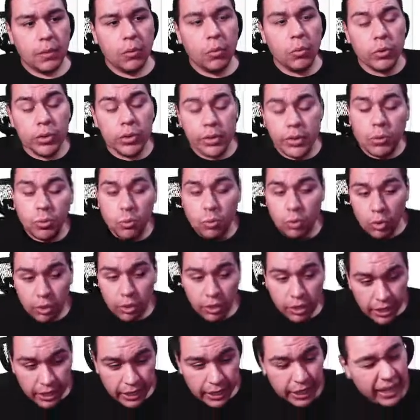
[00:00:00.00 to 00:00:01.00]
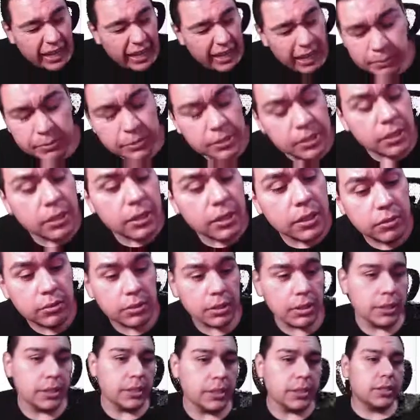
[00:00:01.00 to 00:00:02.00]
Would it work?
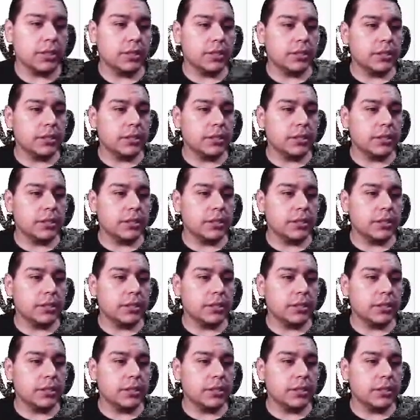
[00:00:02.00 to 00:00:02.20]
Absolutely.